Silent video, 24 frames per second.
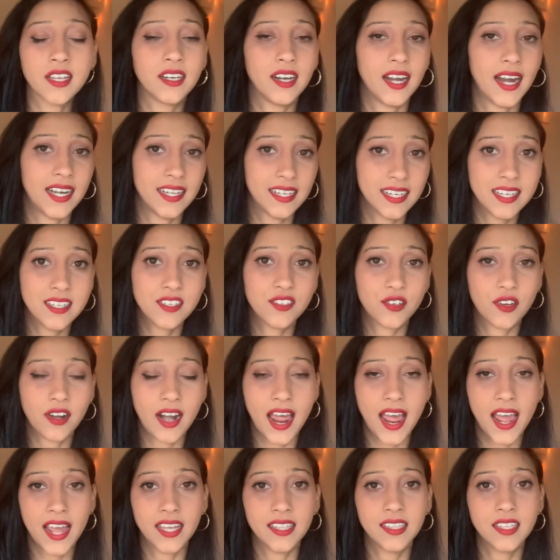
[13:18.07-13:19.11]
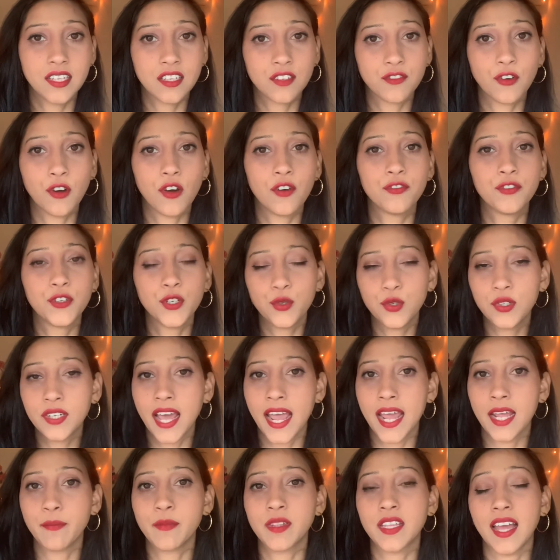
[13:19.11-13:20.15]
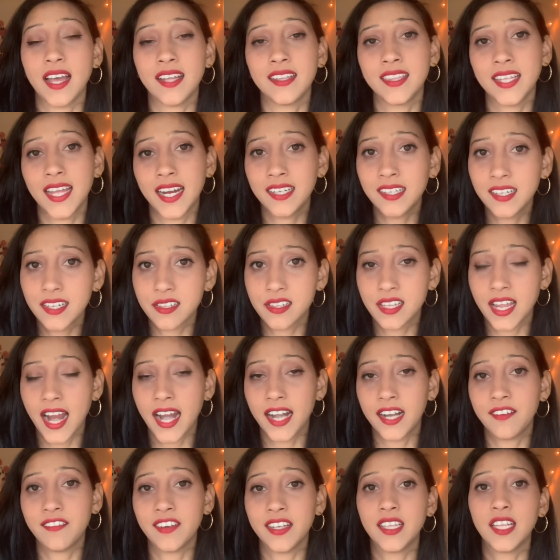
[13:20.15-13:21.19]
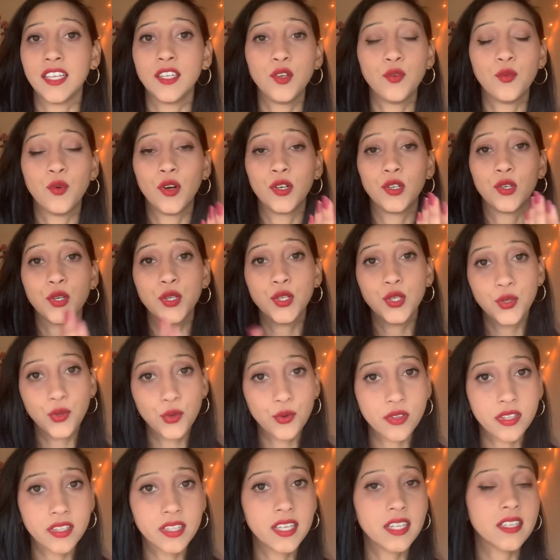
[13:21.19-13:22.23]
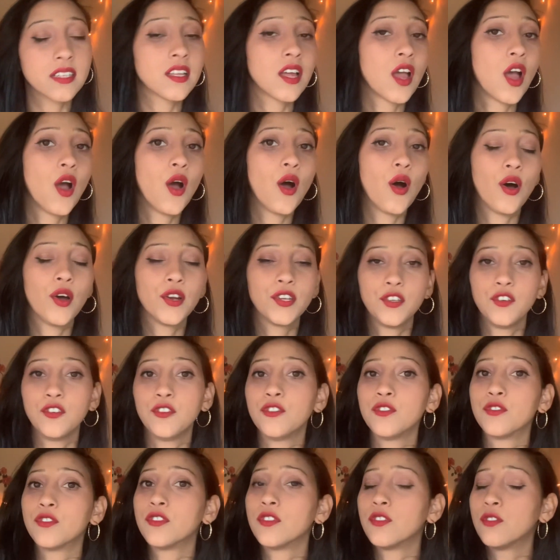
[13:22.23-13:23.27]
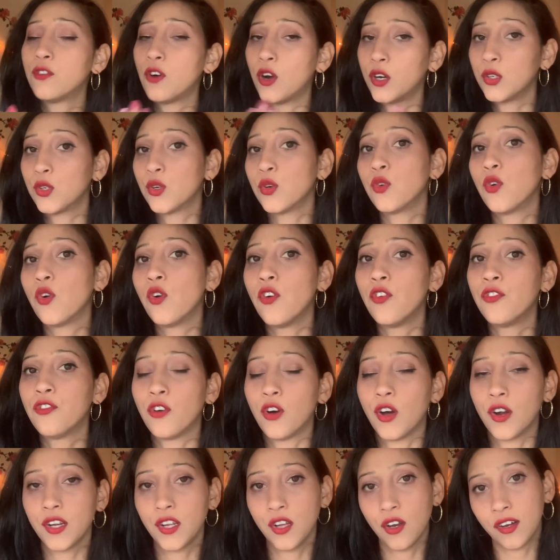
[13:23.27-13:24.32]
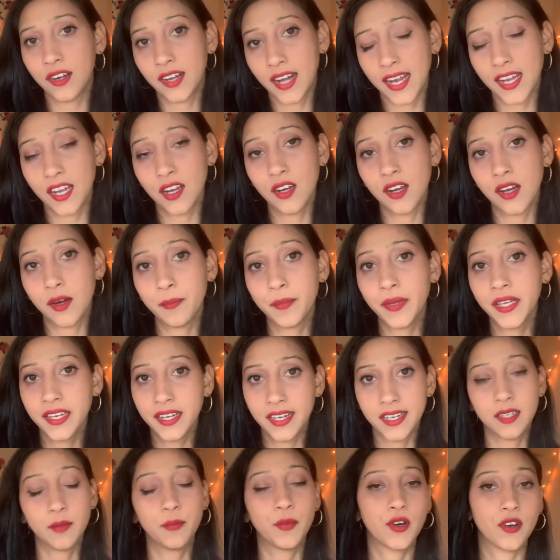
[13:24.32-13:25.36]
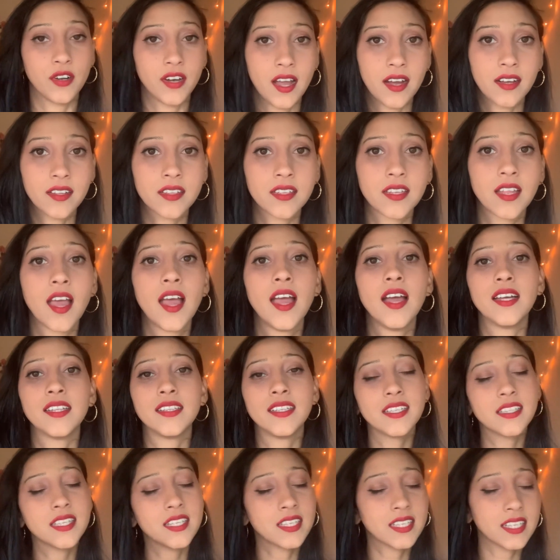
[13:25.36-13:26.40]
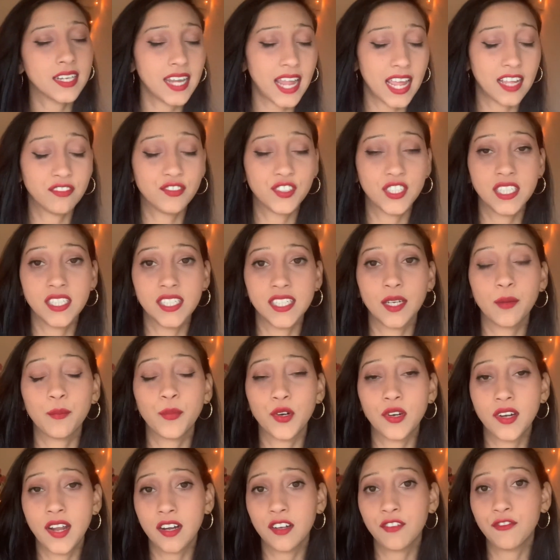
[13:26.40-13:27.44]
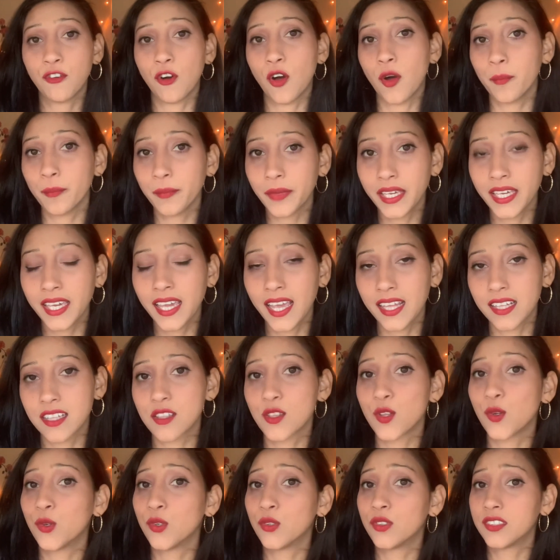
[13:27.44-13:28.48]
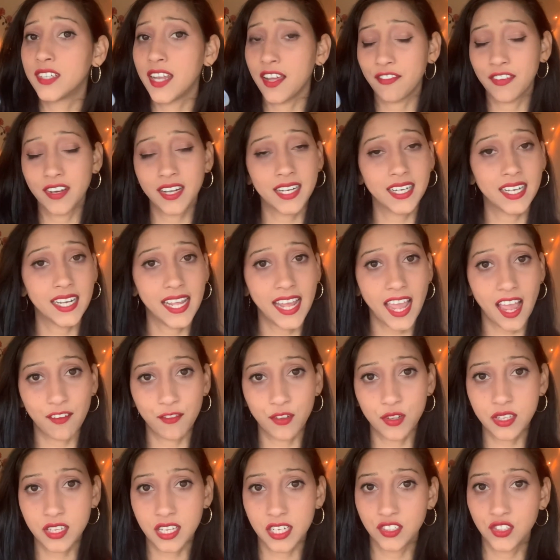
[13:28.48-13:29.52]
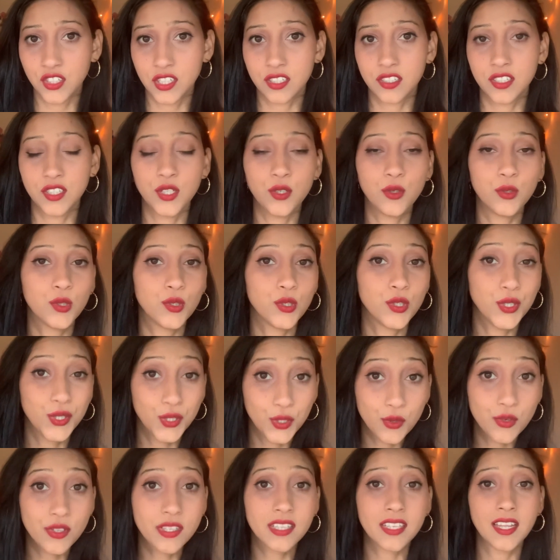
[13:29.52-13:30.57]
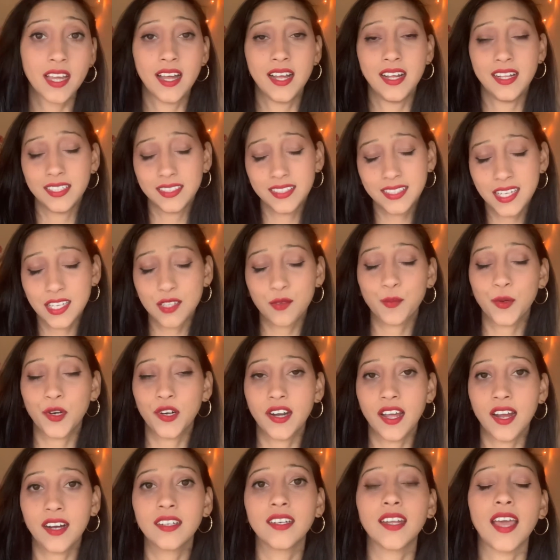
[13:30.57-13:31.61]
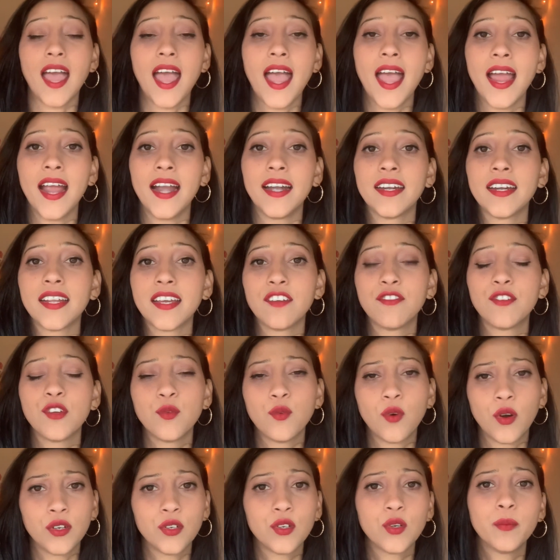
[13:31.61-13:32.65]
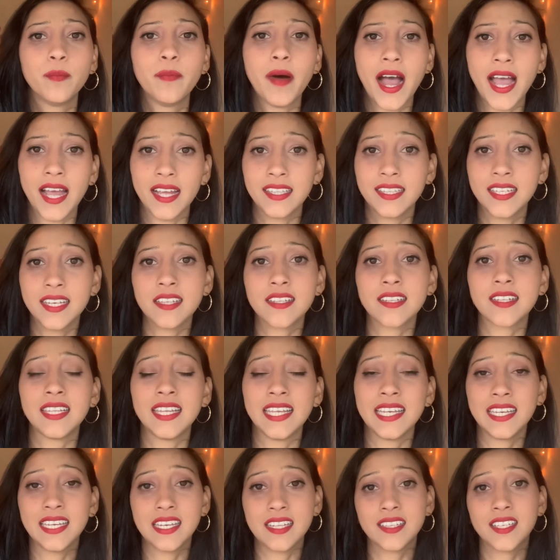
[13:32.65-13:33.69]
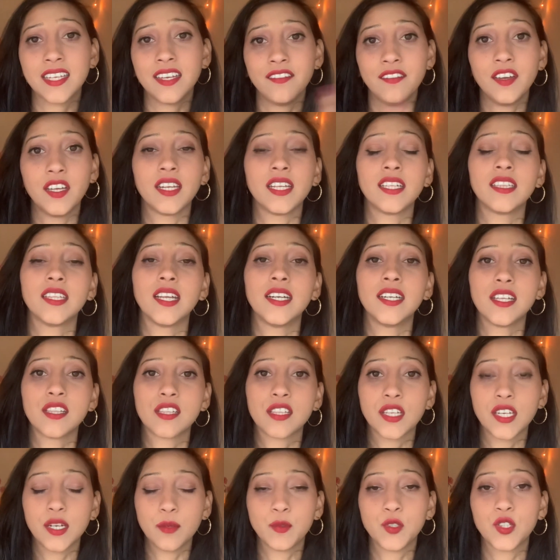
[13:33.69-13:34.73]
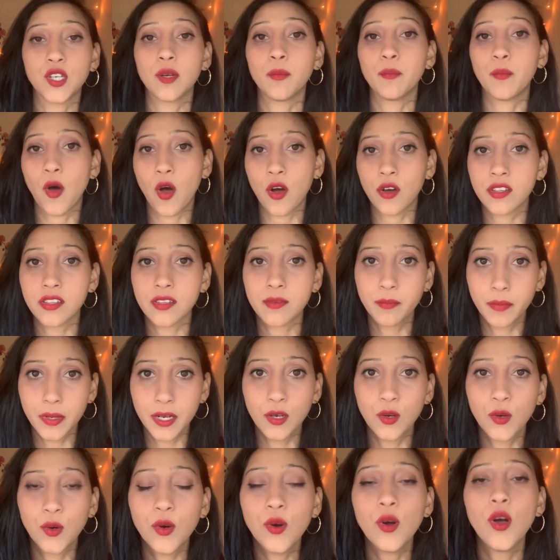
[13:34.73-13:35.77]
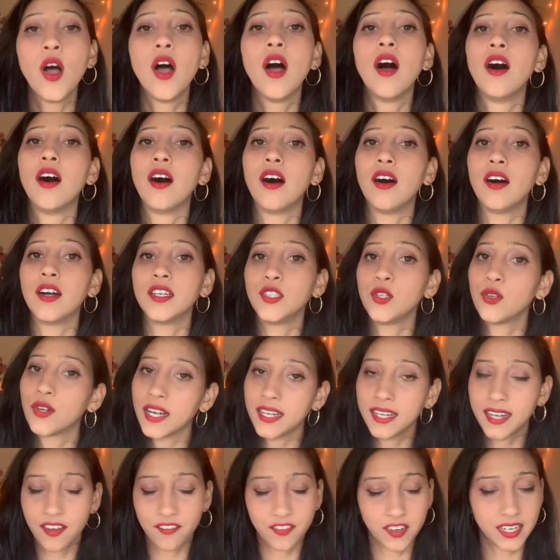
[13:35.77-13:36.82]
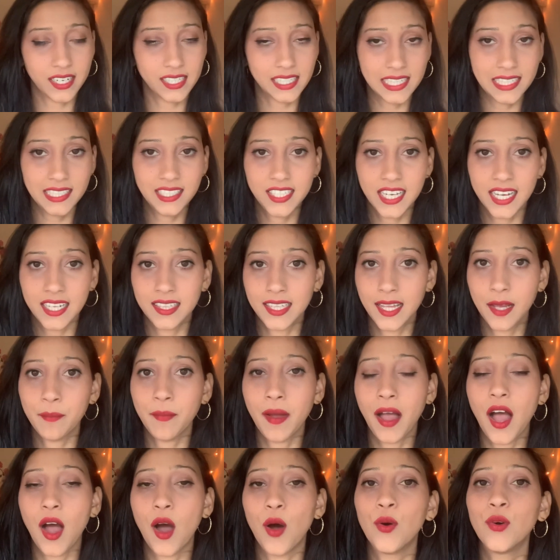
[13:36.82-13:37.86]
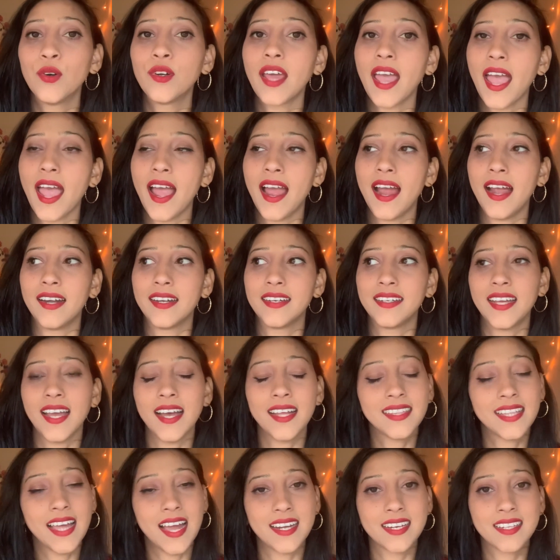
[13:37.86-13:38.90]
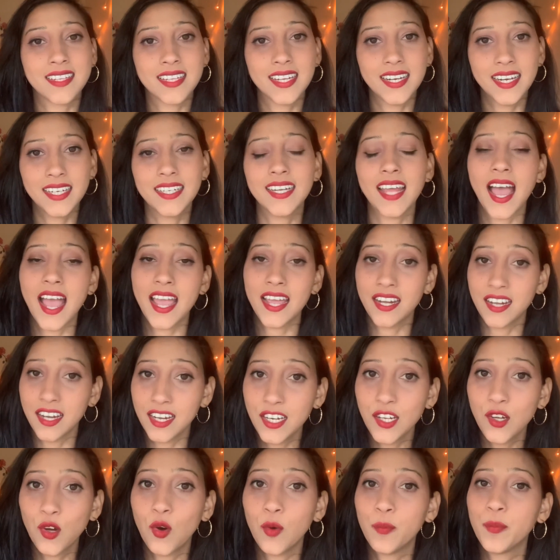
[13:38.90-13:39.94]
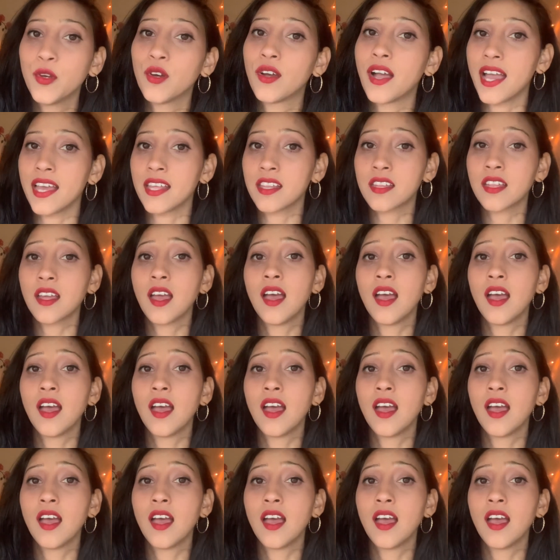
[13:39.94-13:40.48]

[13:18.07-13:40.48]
at least try this for a few times and then decide whether you want to use this or you want to go for your regular period products. This is a life-changing product for me, so definitely I will suggest you to use this product. And if you want to buy this, link is given in the description box below. You can definitely check them out. And yeah, that's it. I really hope you guys